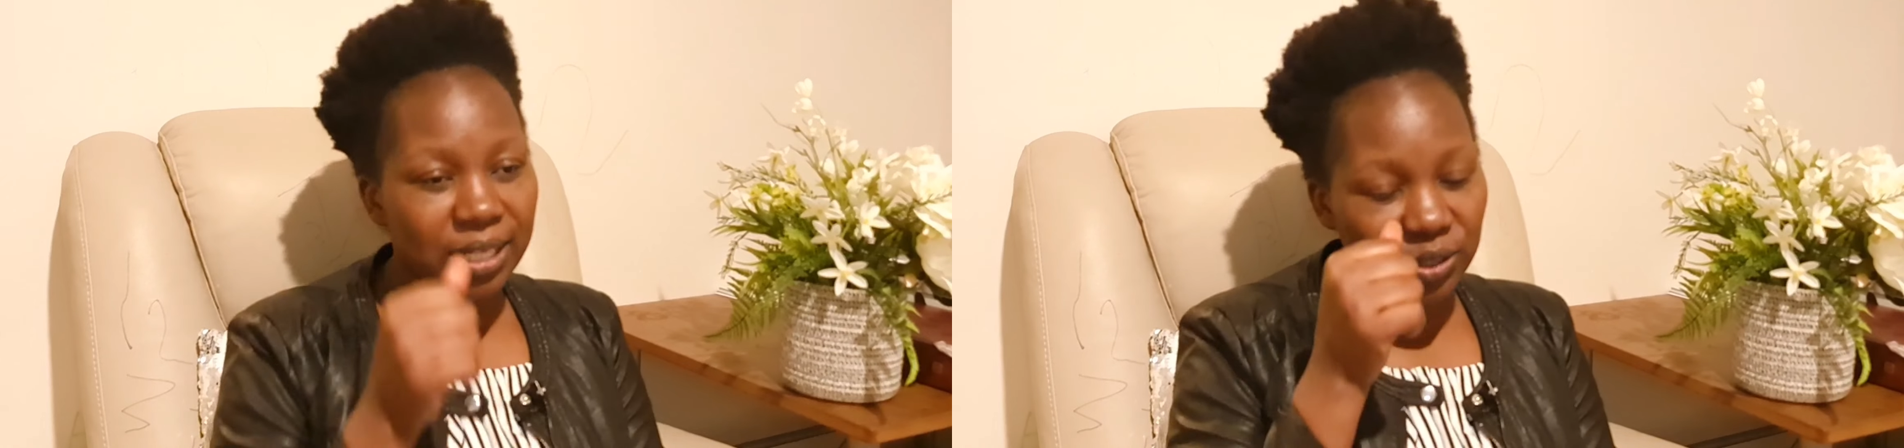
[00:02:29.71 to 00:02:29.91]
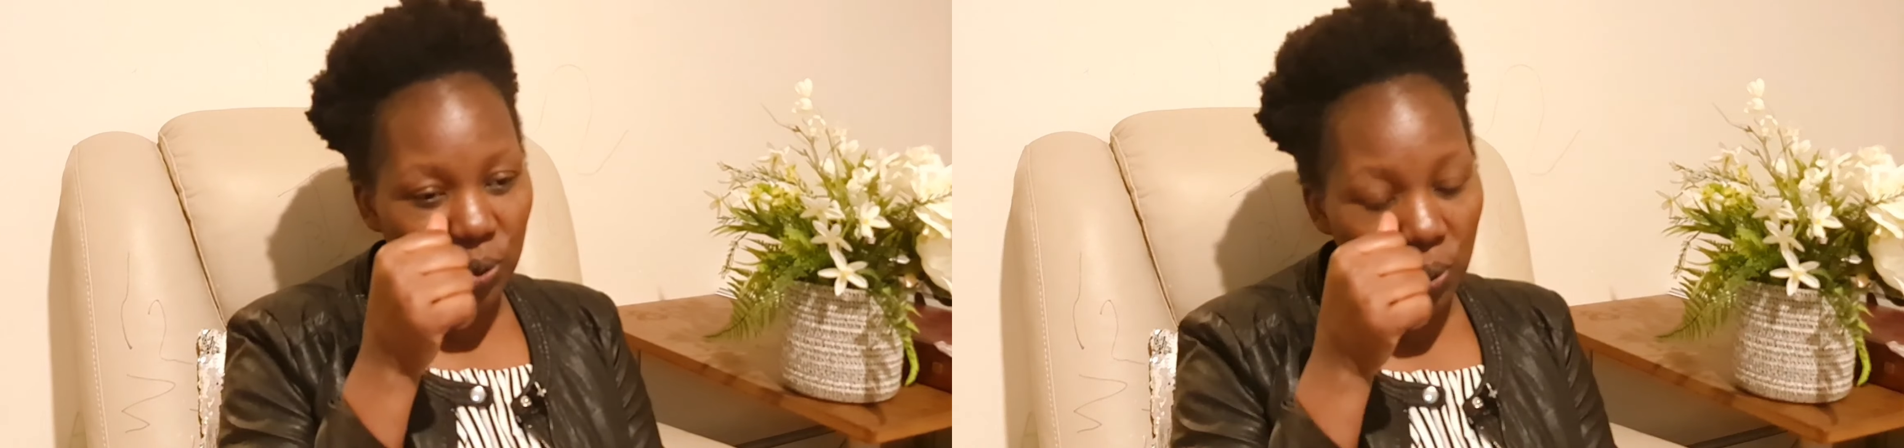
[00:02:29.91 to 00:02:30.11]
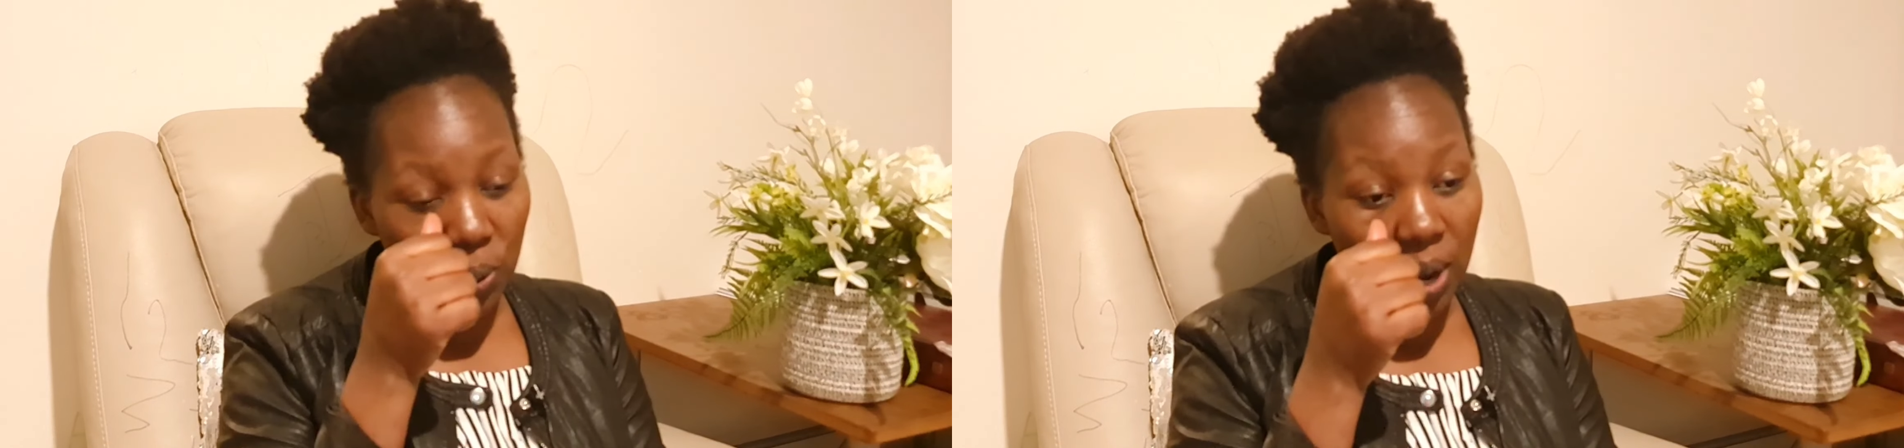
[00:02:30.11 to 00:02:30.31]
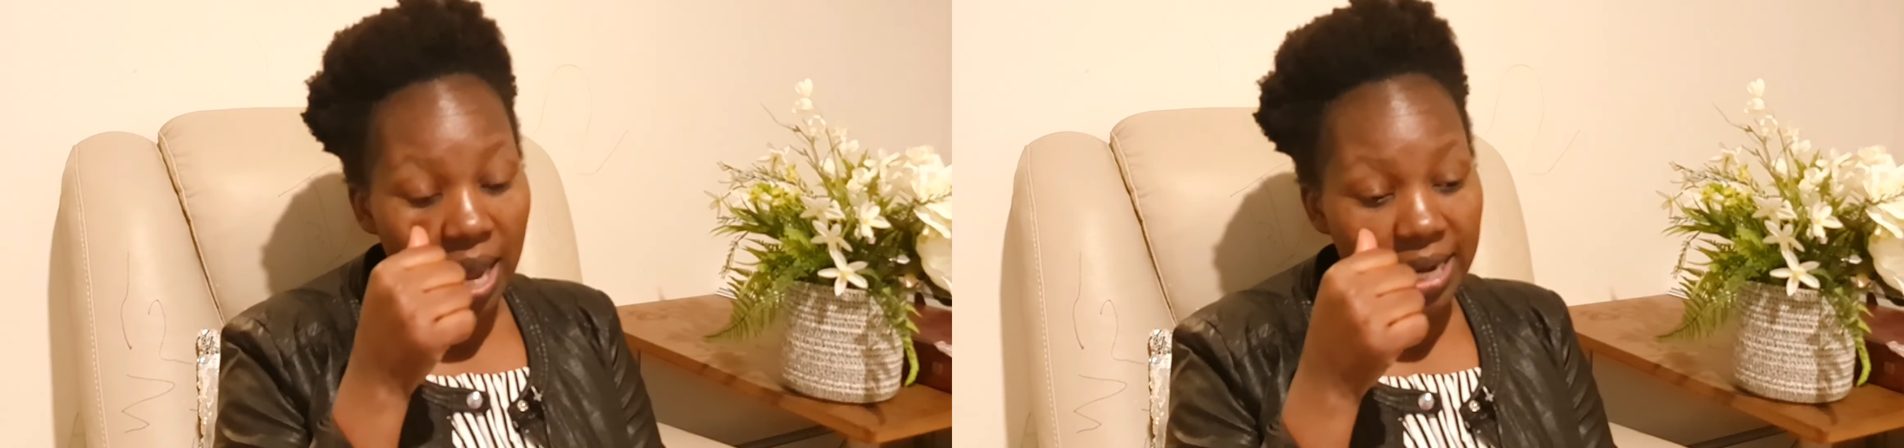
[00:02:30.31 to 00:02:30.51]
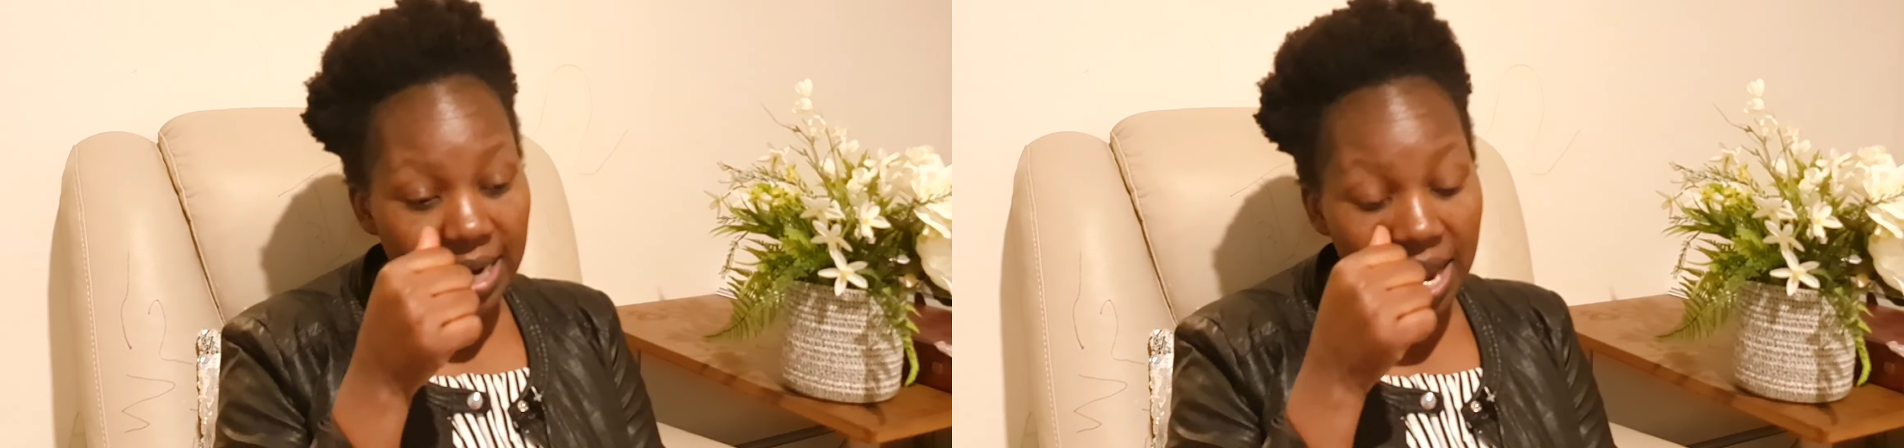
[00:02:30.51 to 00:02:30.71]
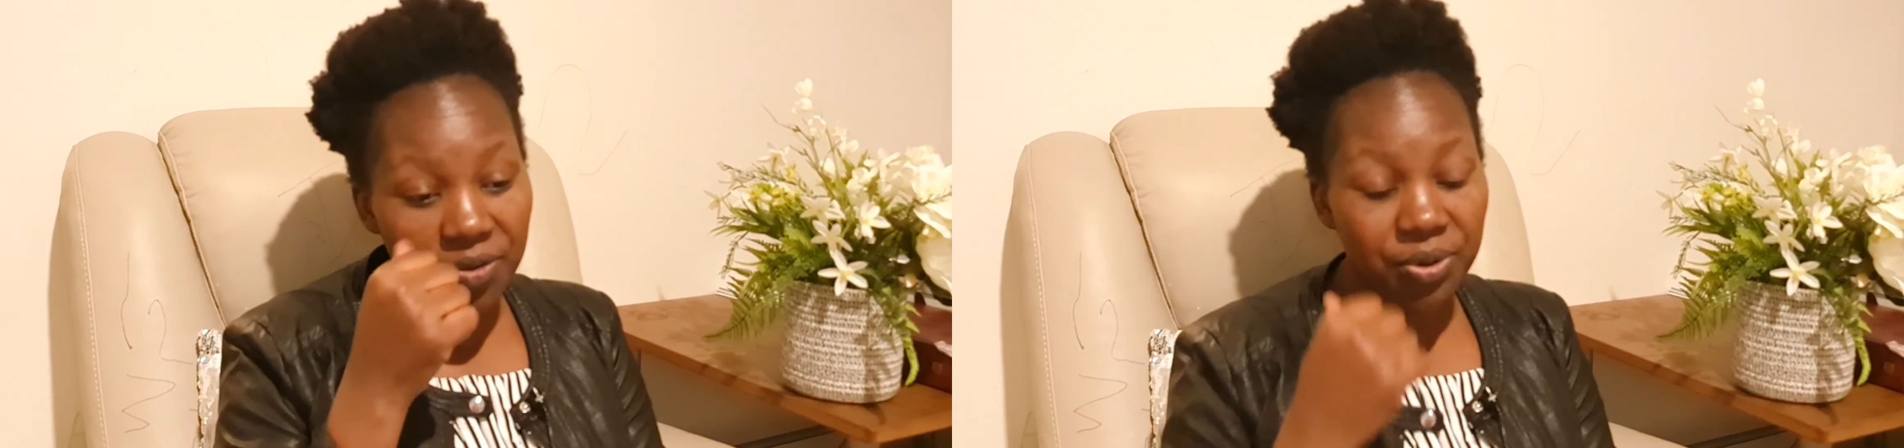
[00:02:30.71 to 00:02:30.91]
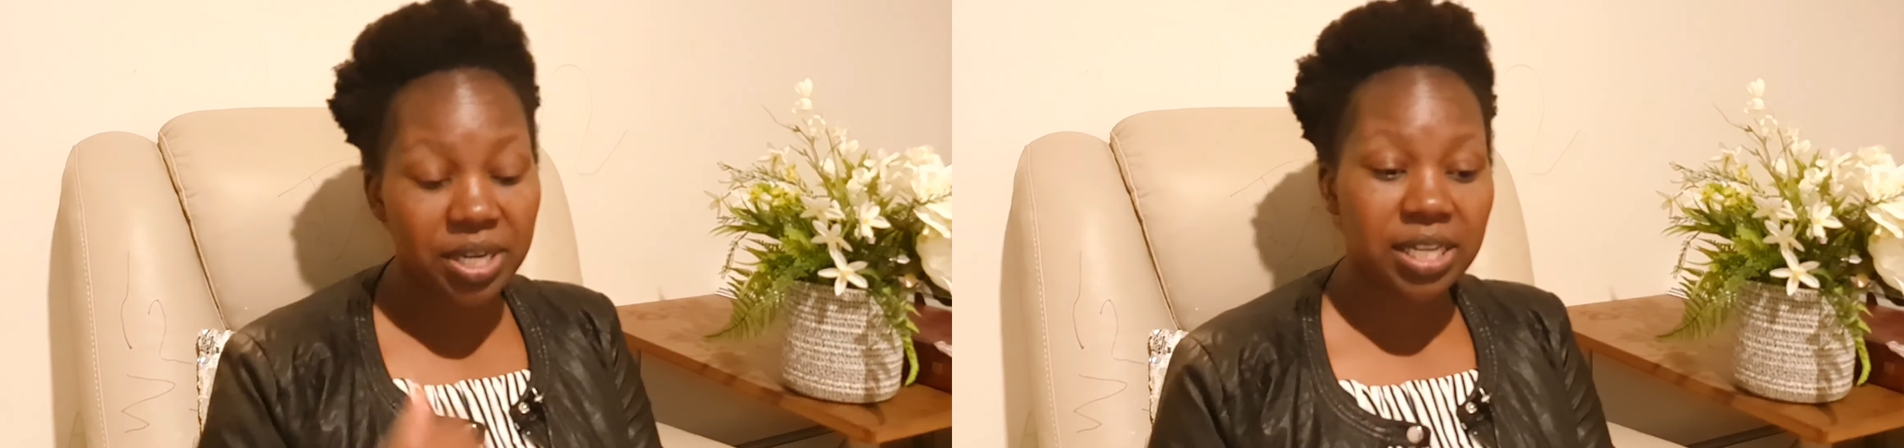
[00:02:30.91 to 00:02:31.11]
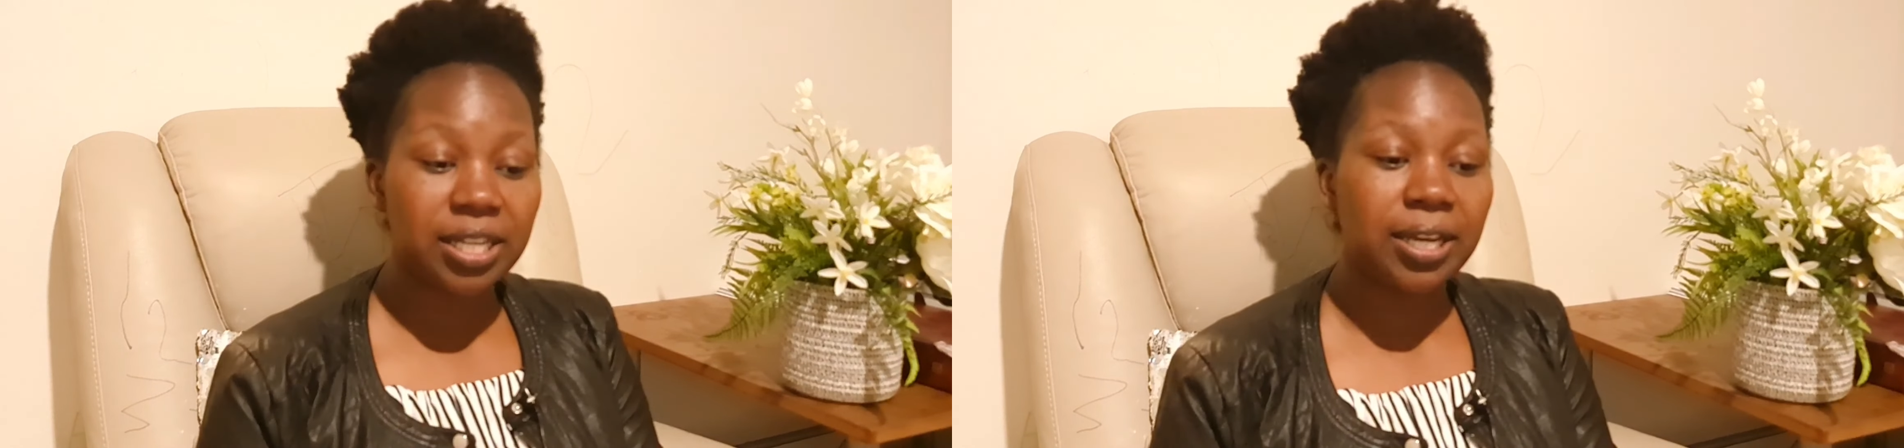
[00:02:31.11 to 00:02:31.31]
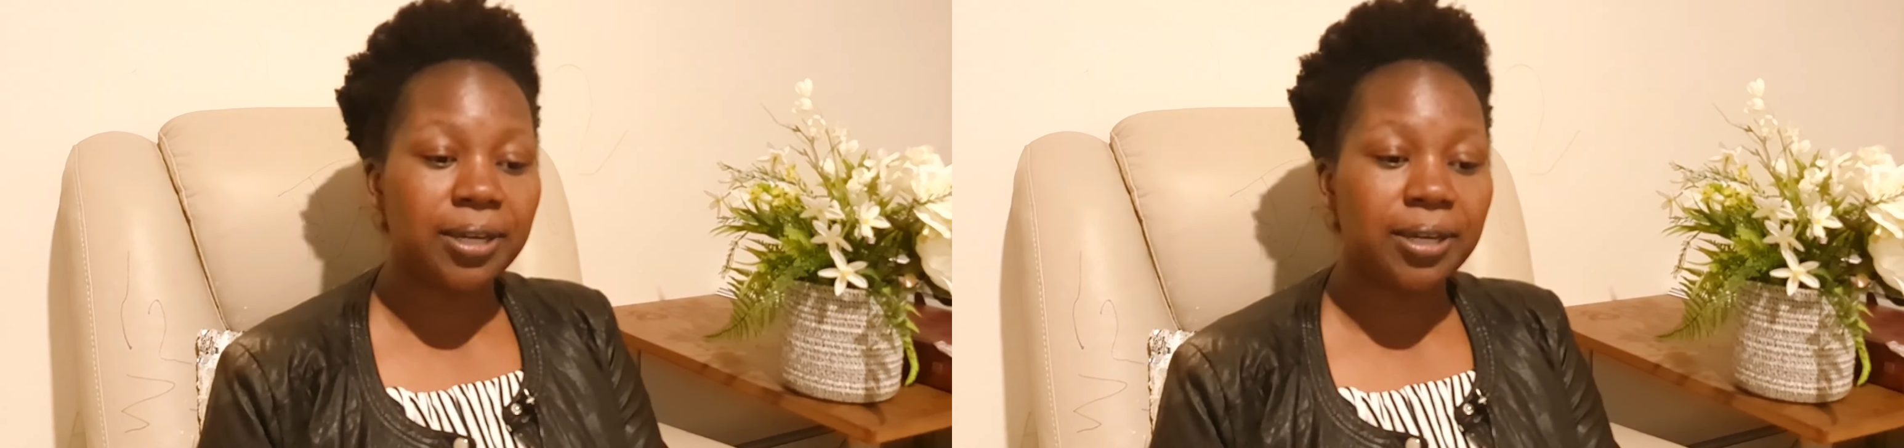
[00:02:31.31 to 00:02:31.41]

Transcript: So, and I really,